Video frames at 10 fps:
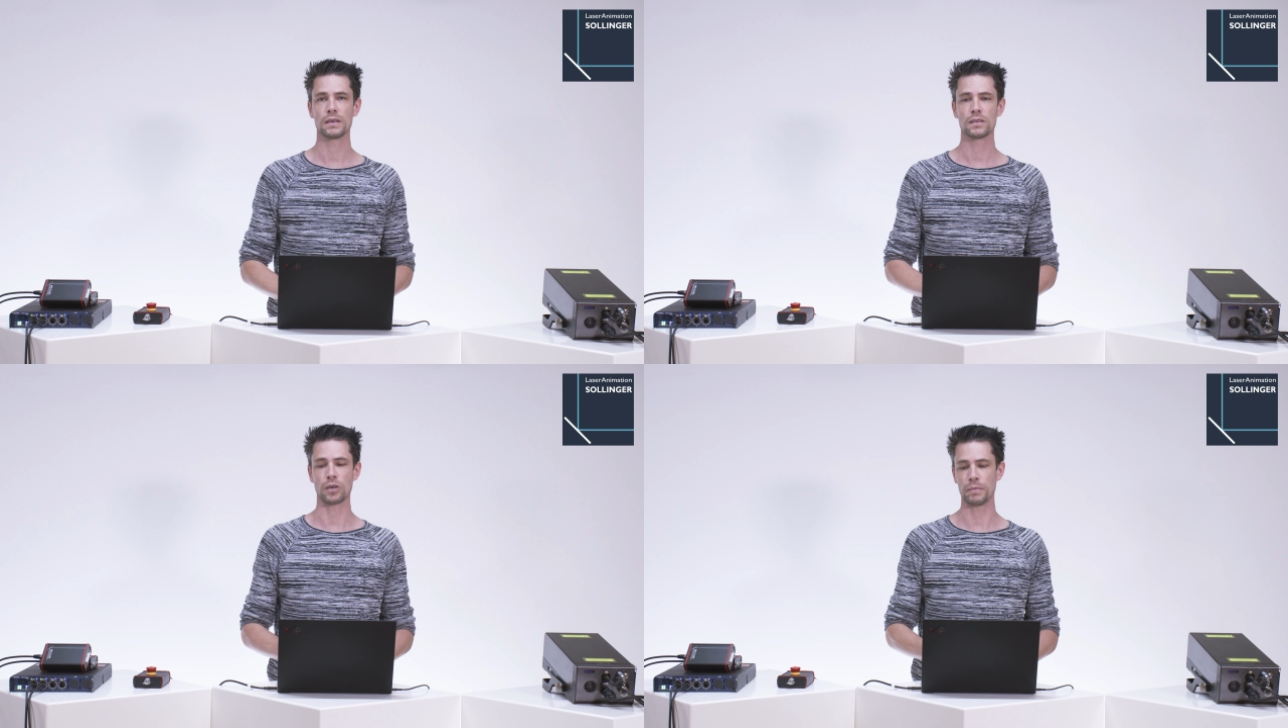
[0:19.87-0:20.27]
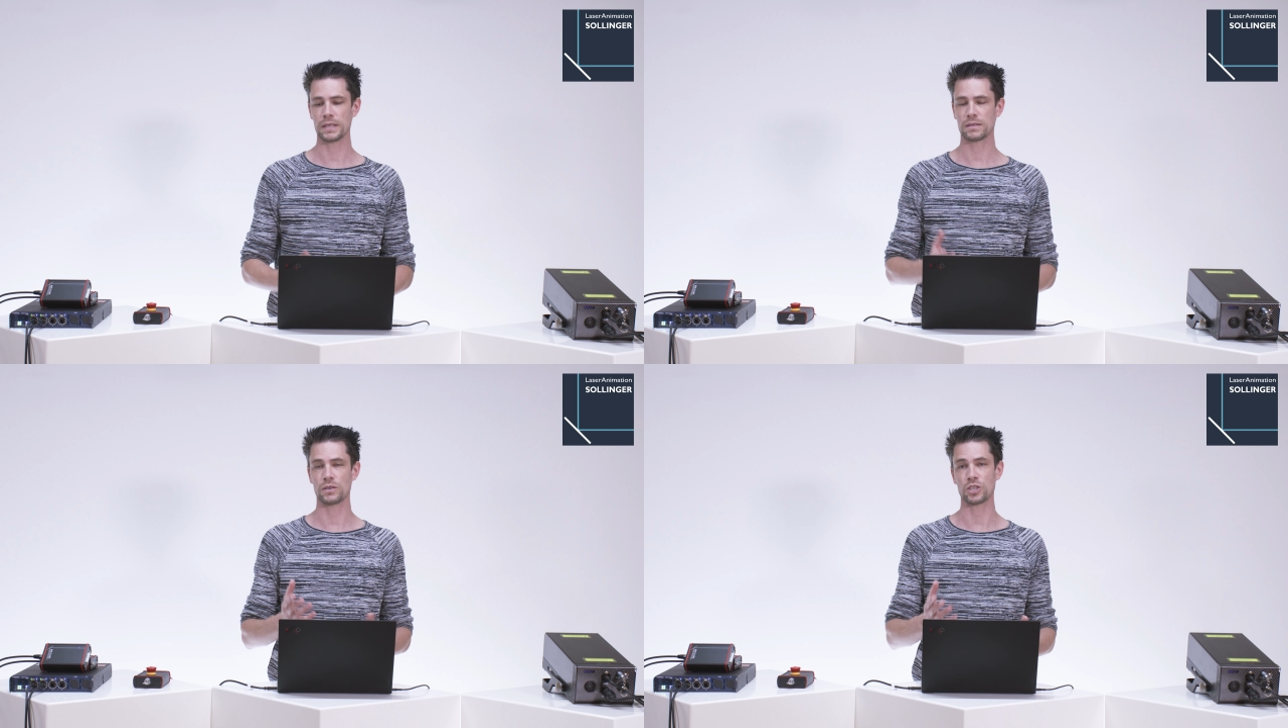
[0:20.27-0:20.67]

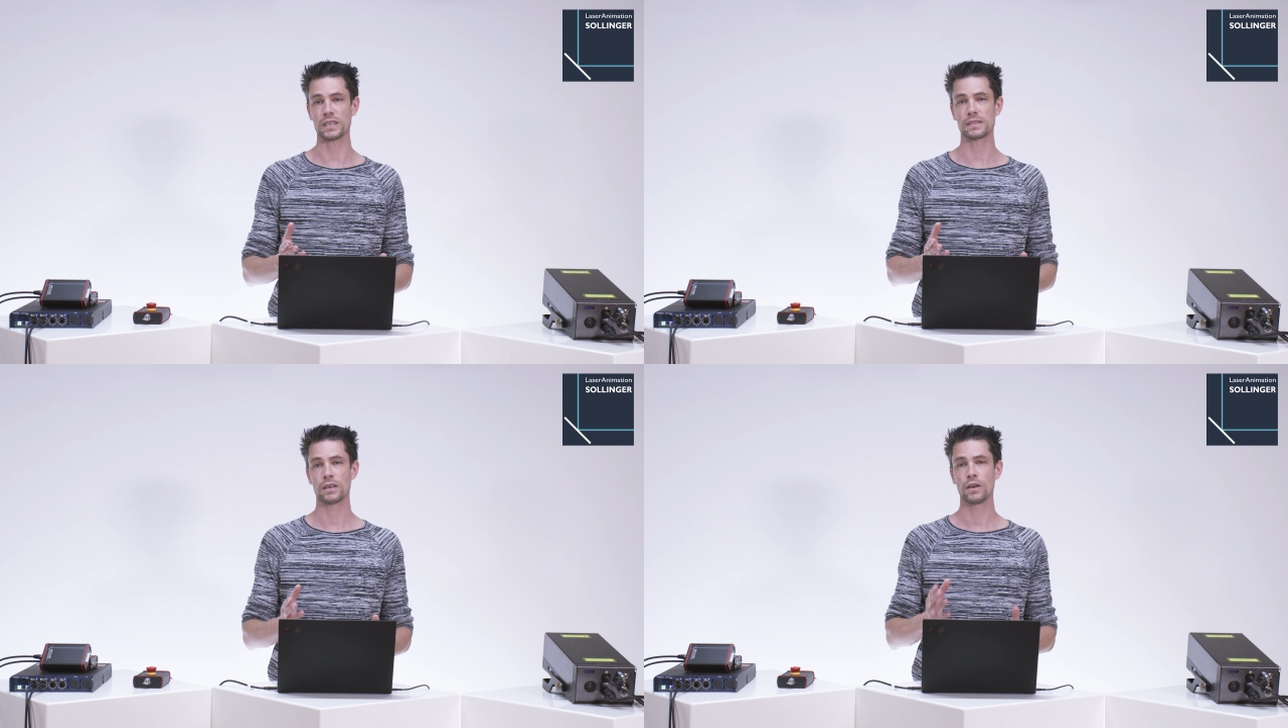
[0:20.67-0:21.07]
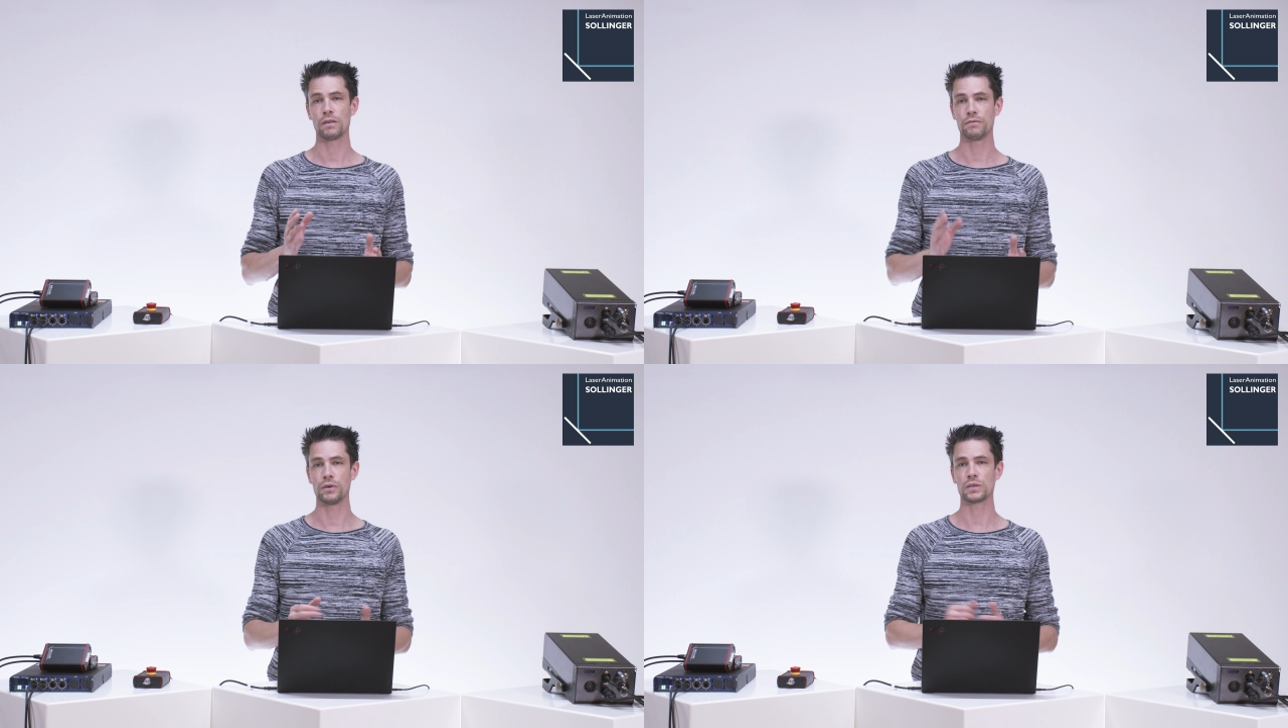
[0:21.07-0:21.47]
Topics such as
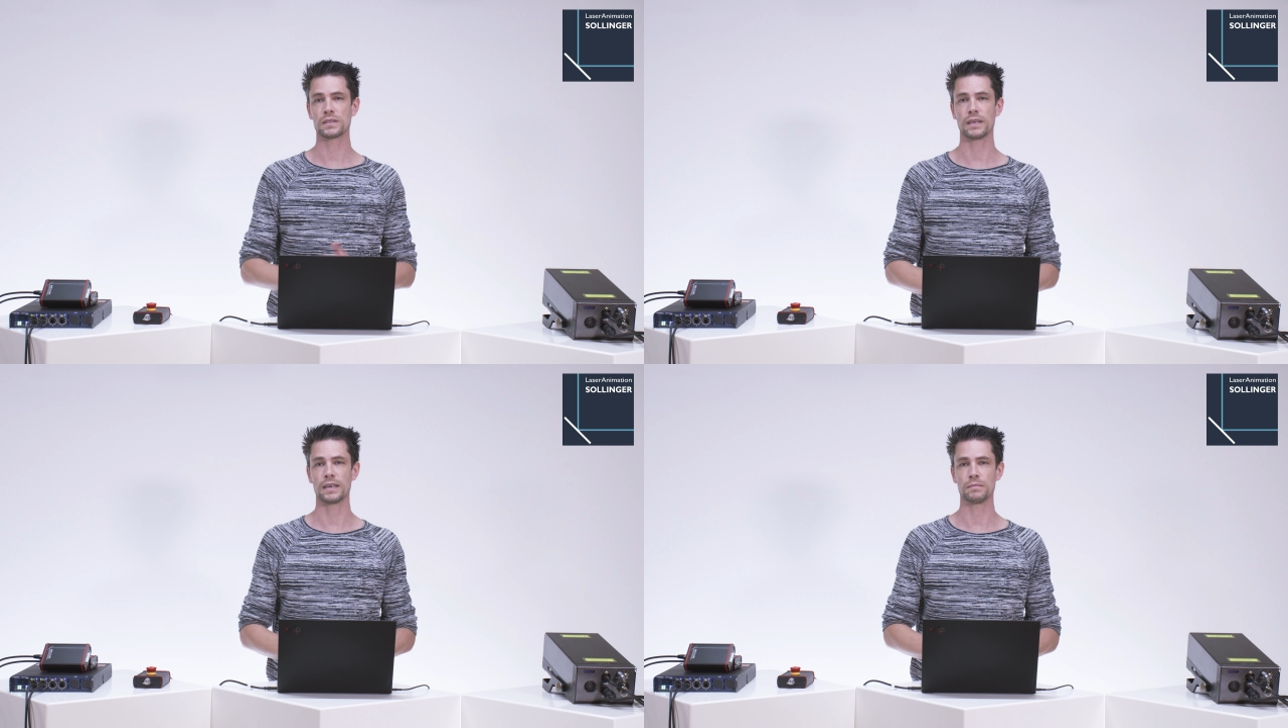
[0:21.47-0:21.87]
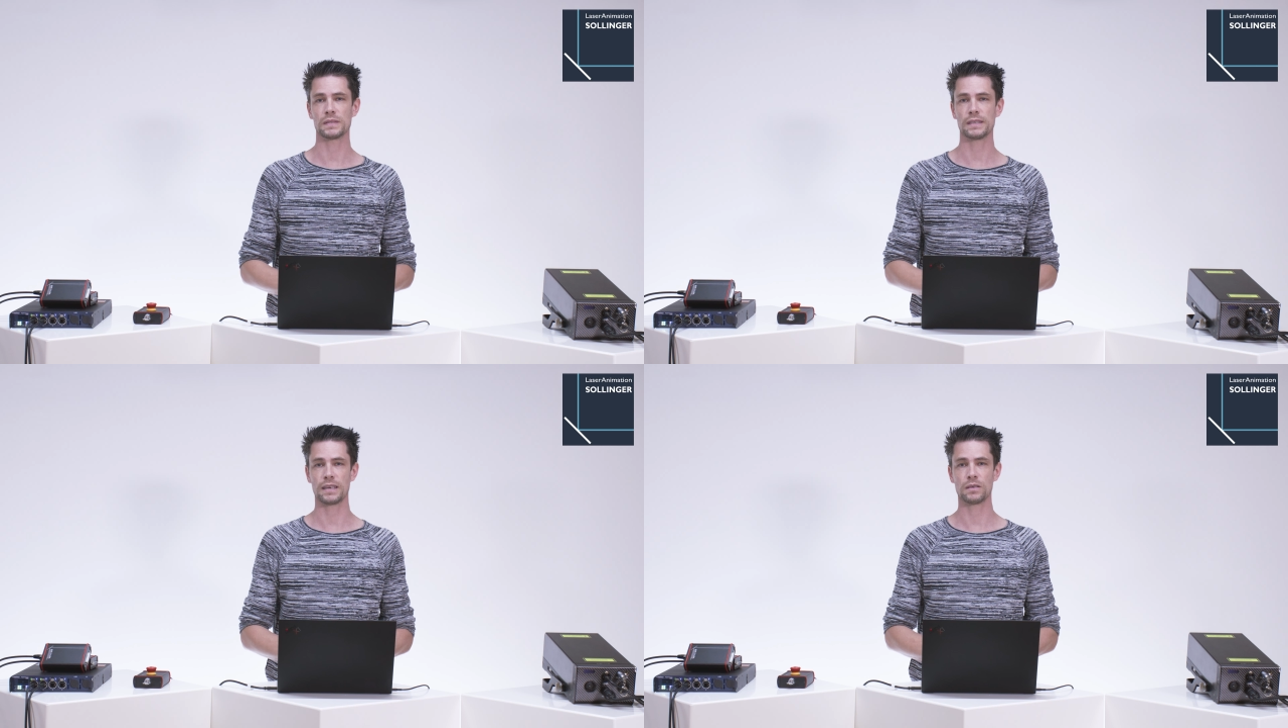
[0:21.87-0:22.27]
first time
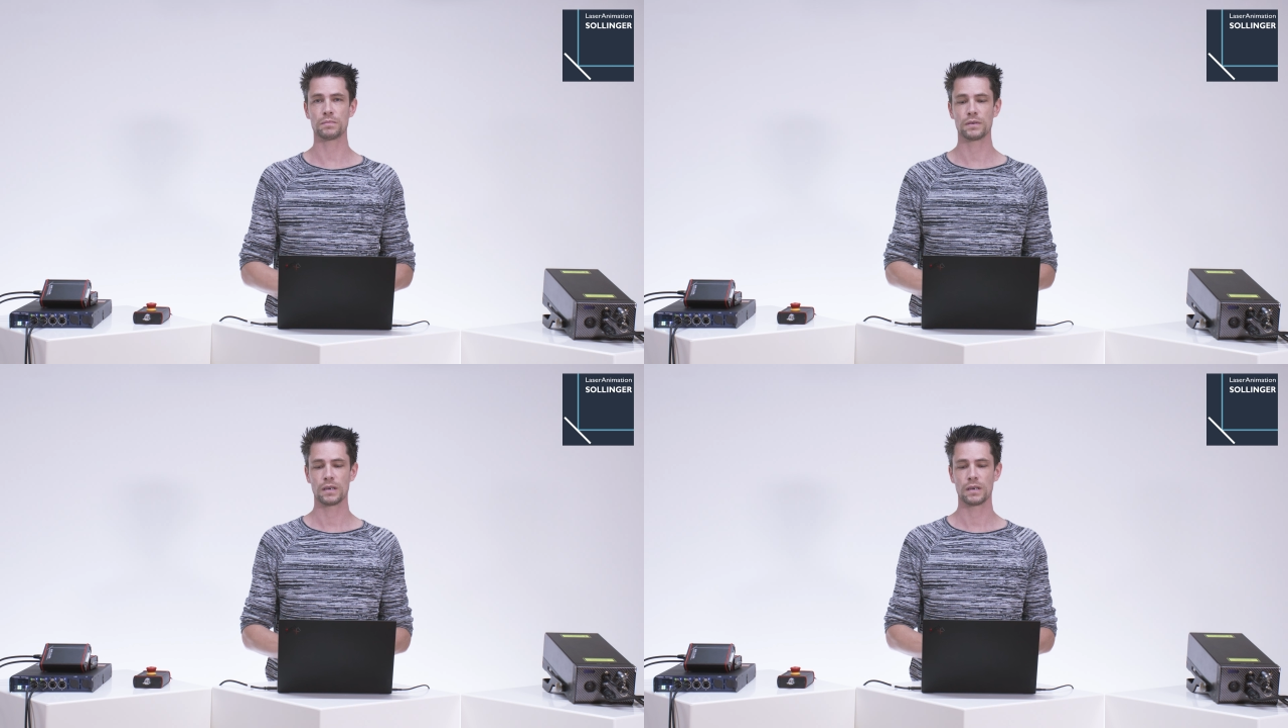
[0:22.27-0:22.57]
setup